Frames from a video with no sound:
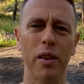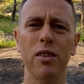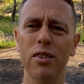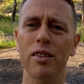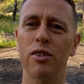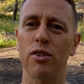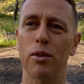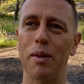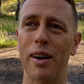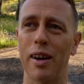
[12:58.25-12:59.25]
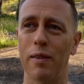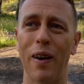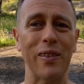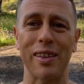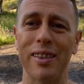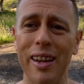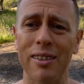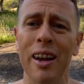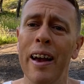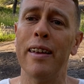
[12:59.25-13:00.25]
Now, this isn't just about kind of having
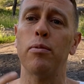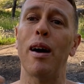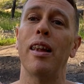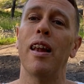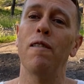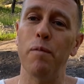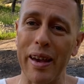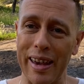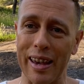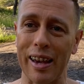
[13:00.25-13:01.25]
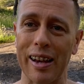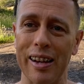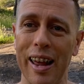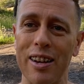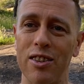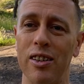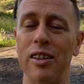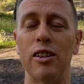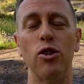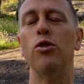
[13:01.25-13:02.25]
sex, it's about love making and
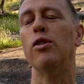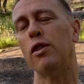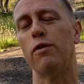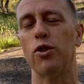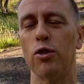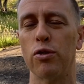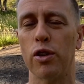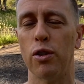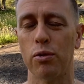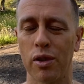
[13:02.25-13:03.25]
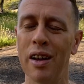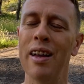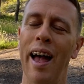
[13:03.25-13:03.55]
connection and union of two souls.